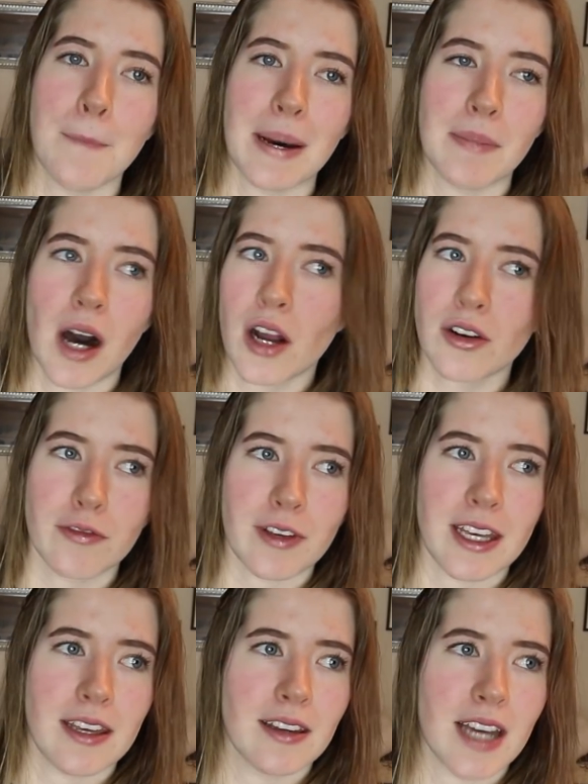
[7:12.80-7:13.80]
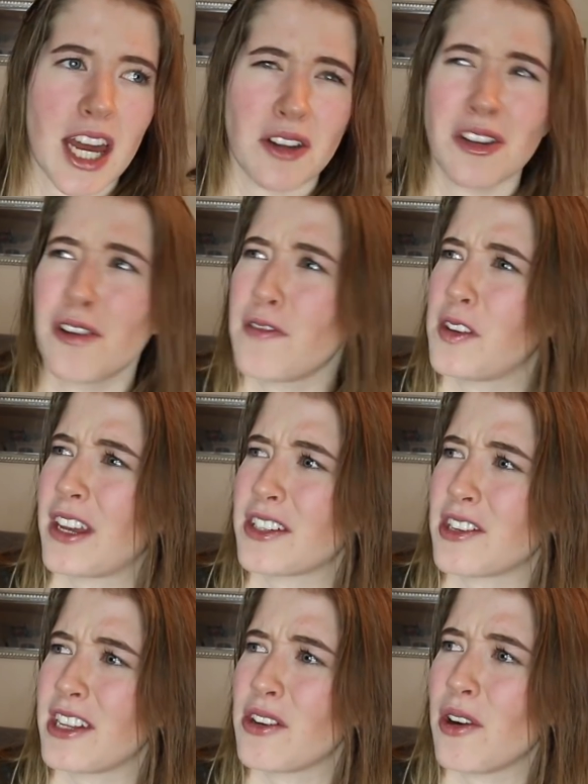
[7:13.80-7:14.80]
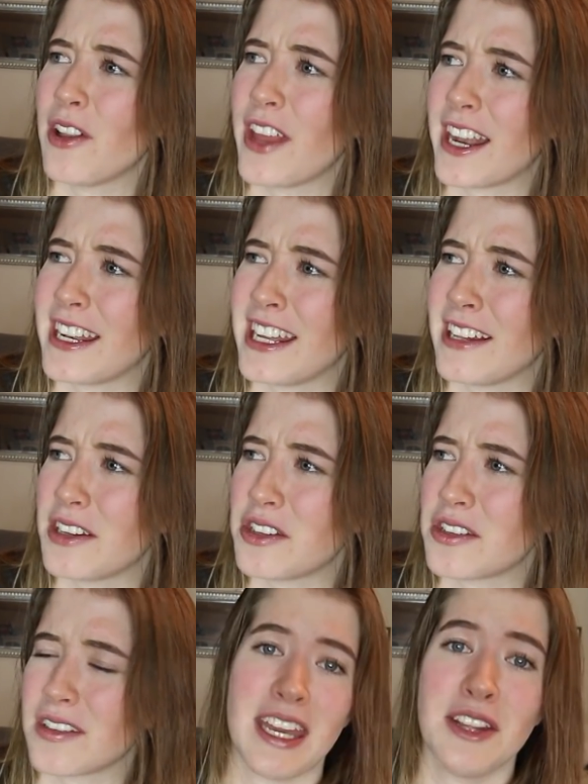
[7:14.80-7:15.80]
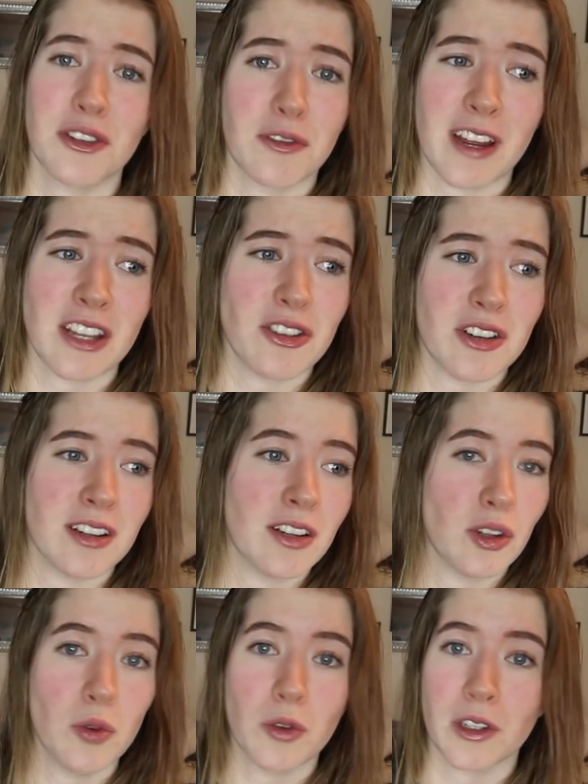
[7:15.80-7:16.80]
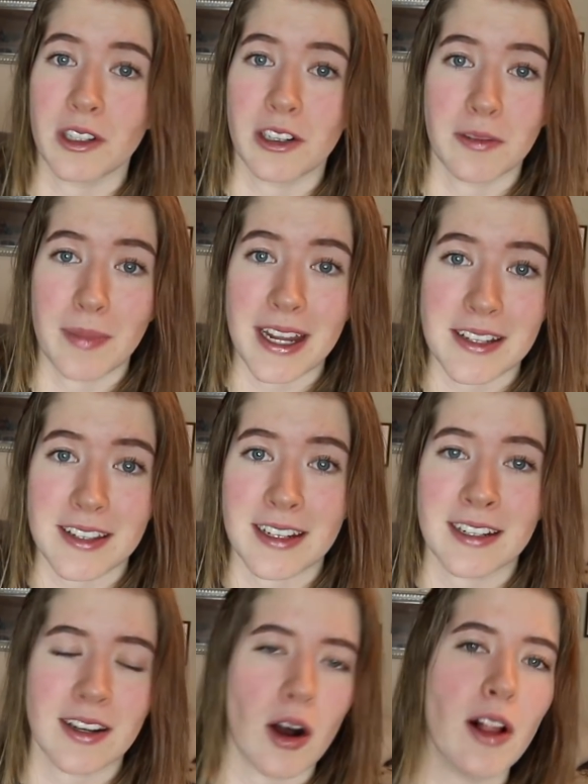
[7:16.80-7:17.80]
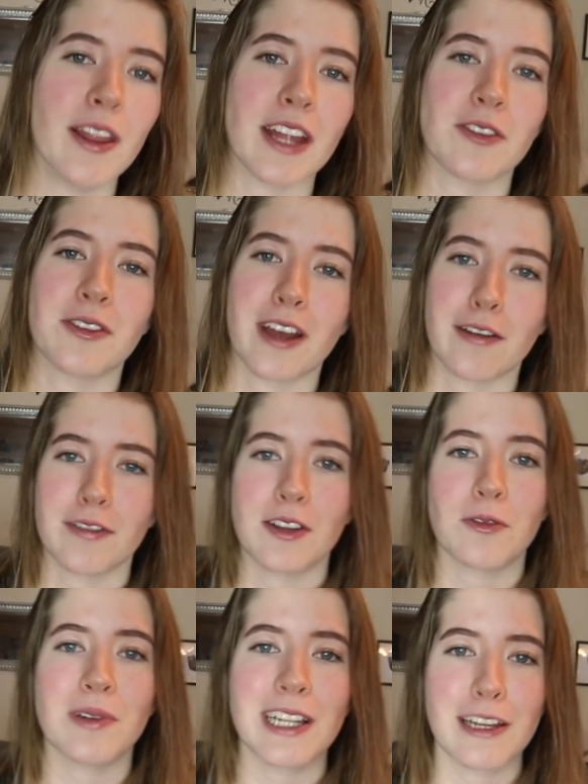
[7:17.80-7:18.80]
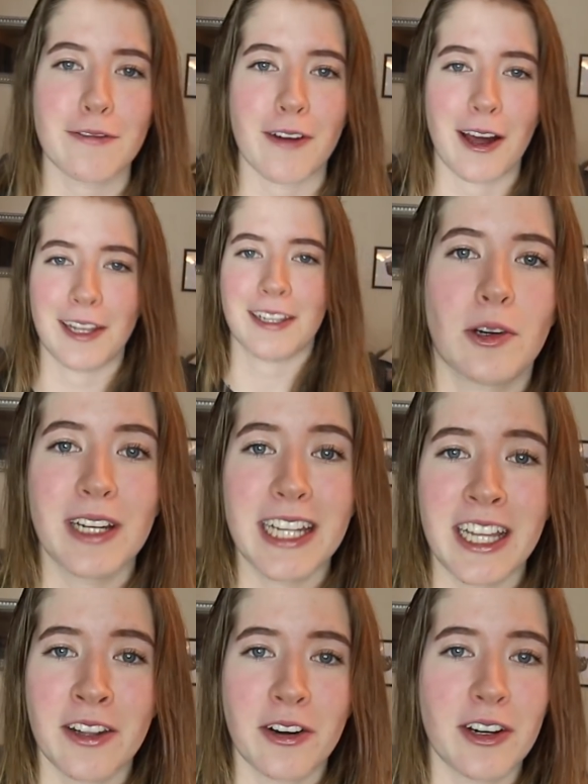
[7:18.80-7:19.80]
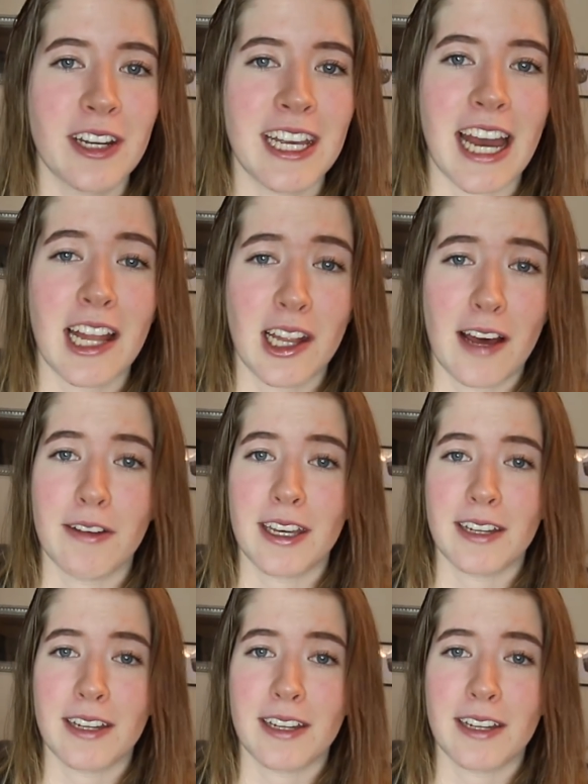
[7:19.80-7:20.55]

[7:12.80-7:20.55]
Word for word: mammography. I don't know if it's actually called that in English. Intervention, nuclear medicine, all that stuff. It's really fun. Really nerdy, I love